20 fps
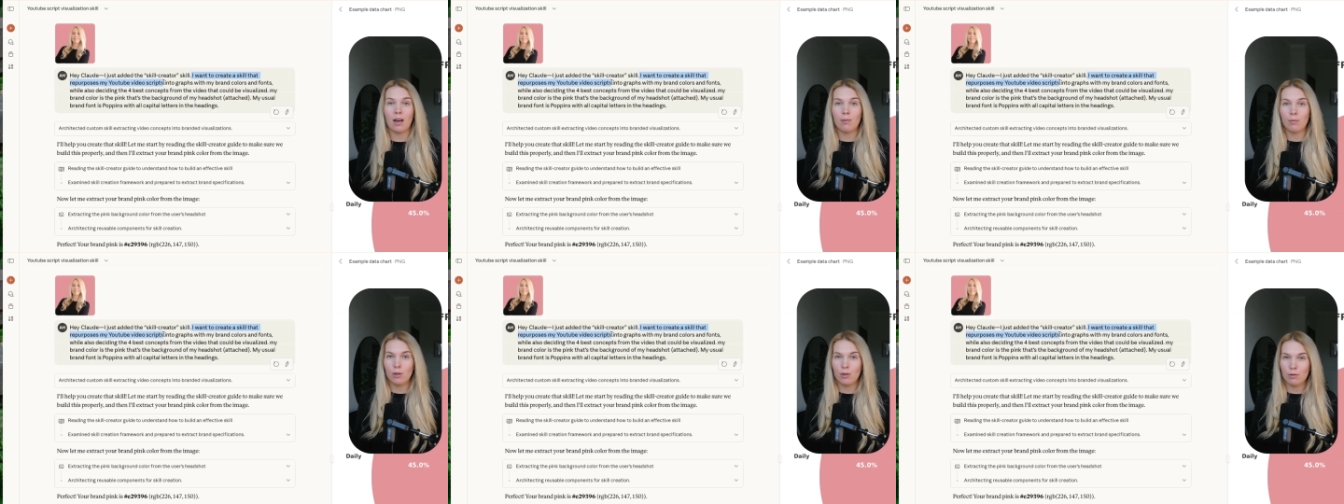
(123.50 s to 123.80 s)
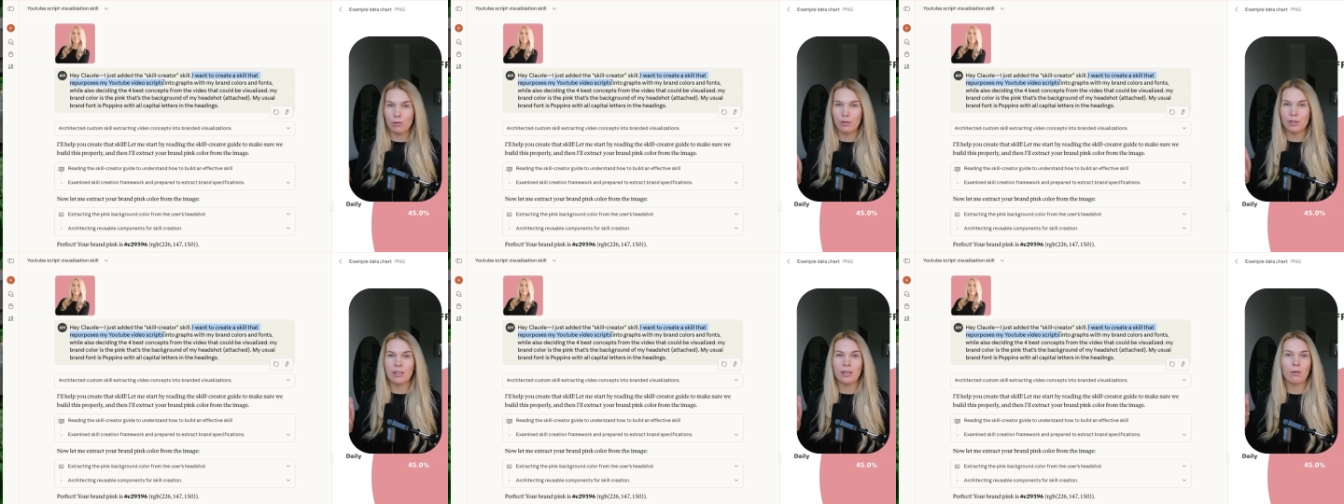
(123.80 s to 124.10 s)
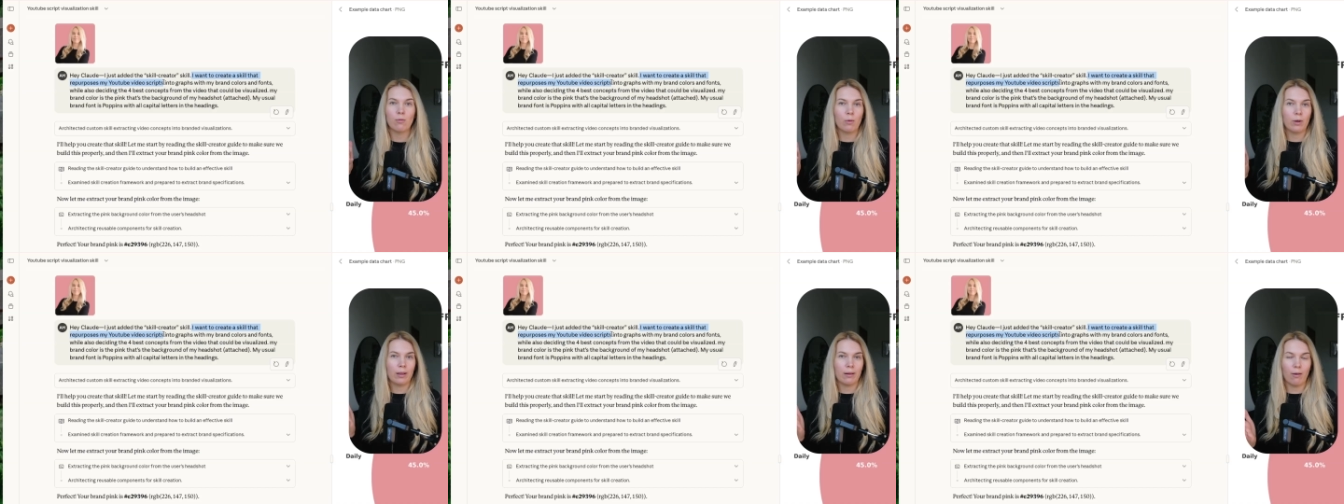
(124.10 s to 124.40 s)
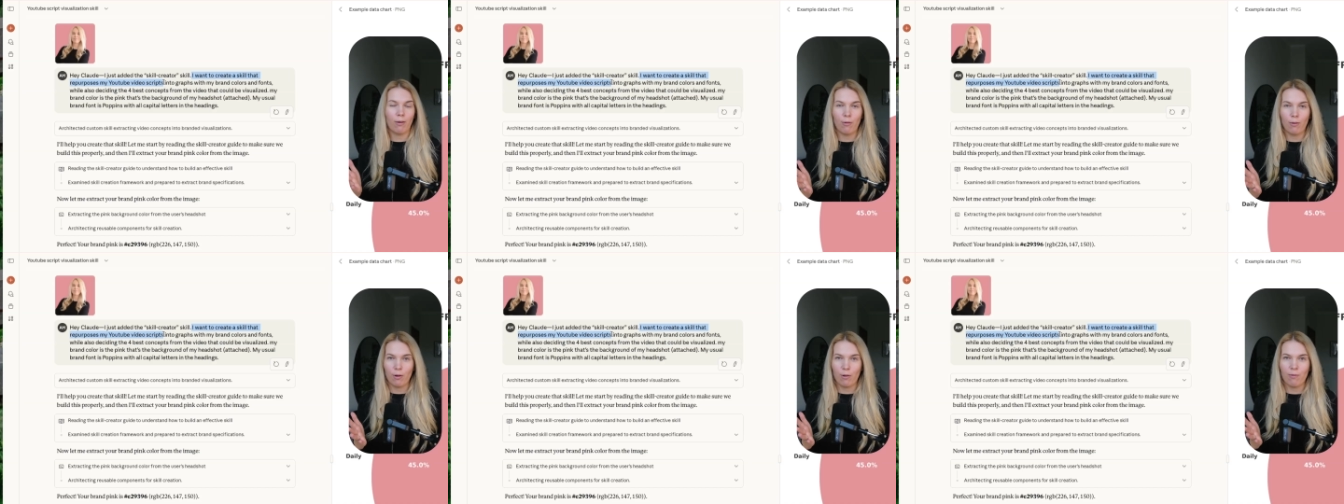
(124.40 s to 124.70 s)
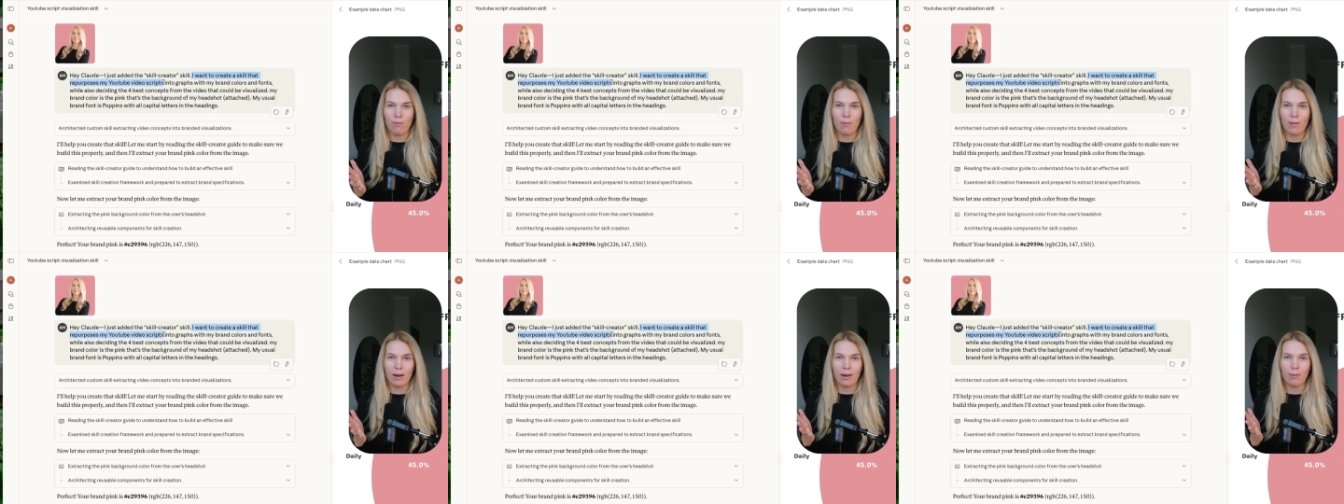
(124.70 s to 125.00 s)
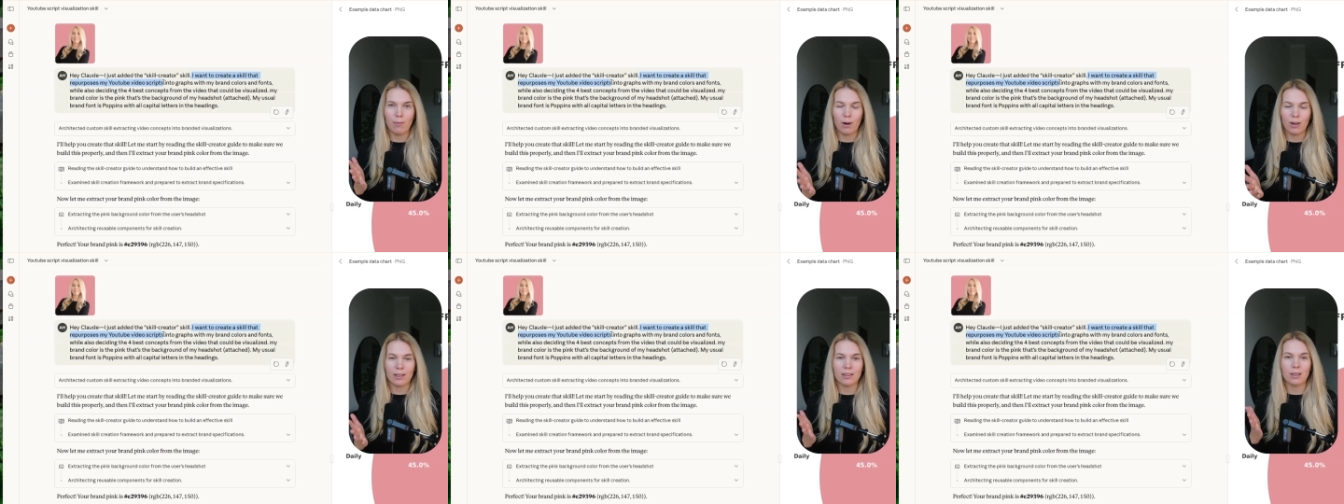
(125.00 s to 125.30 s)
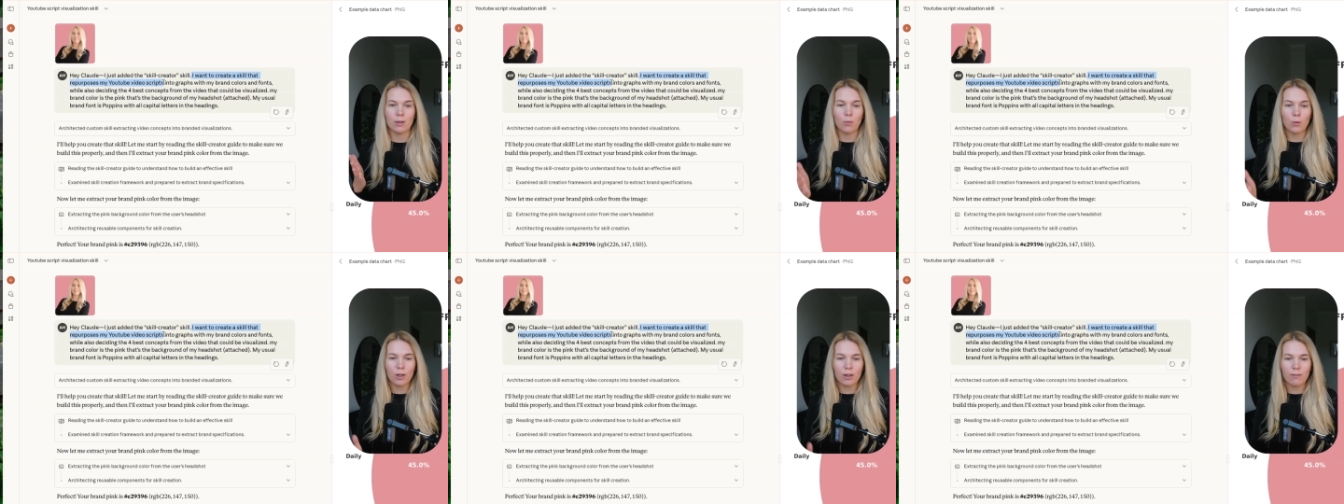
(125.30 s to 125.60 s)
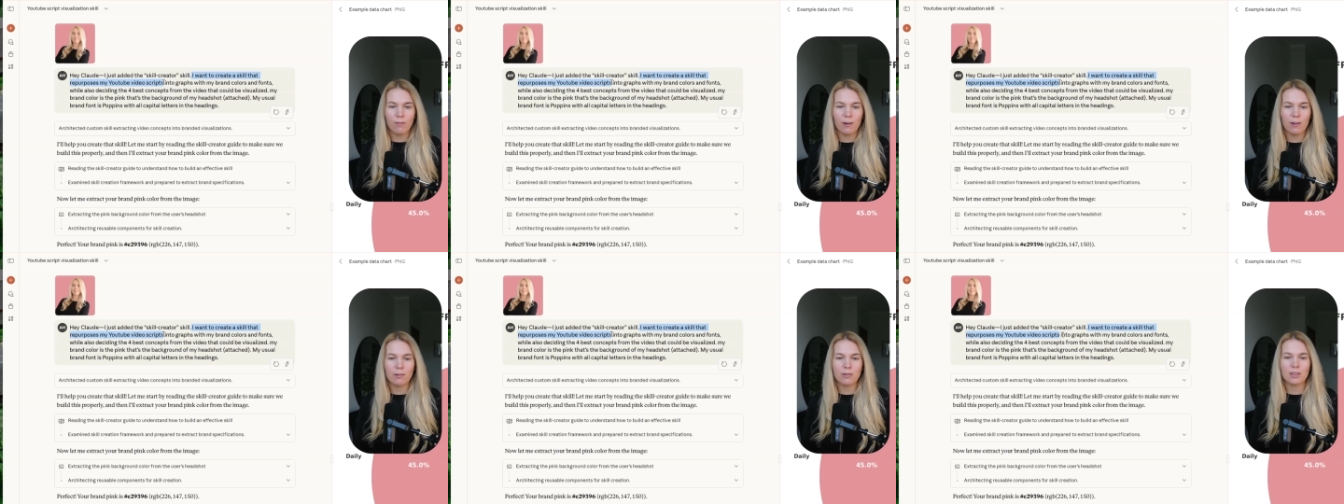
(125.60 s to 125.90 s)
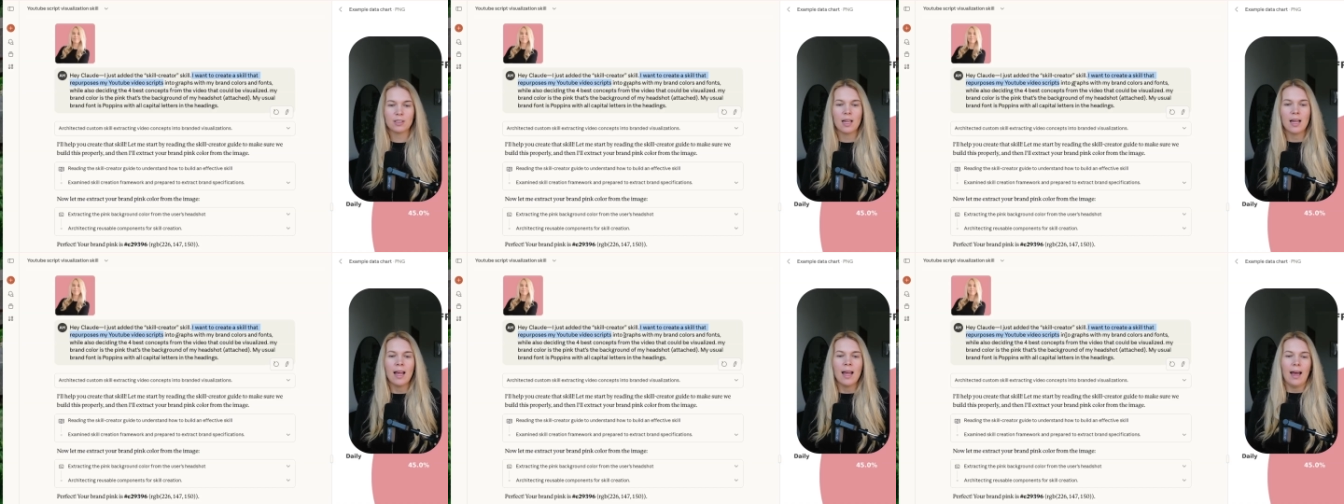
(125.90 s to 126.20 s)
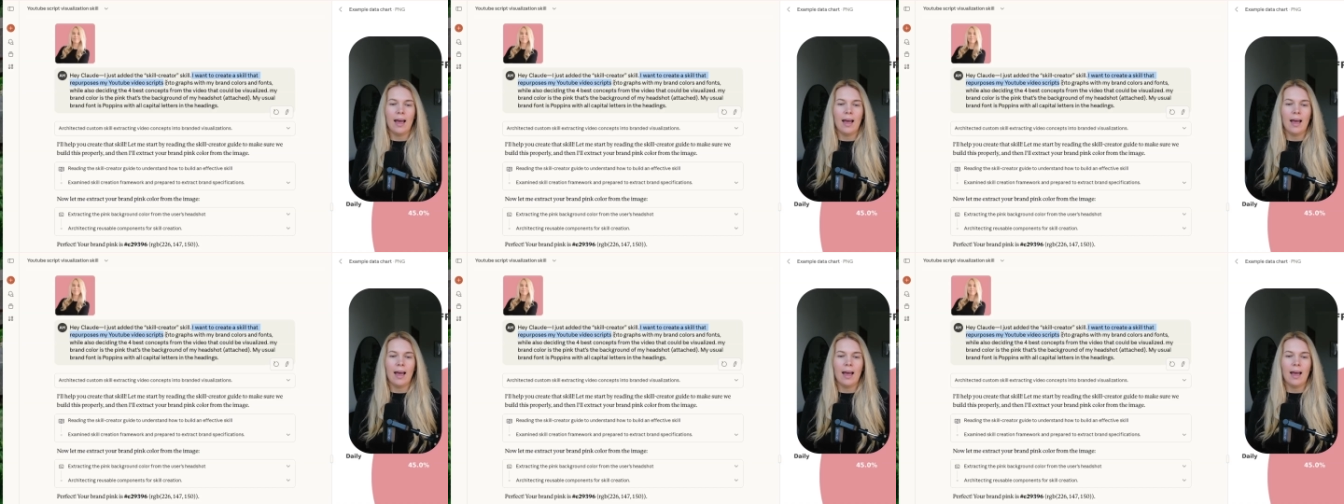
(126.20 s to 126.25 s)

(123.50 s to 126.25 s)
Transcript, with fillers: I'm using with all of my marketing workflows.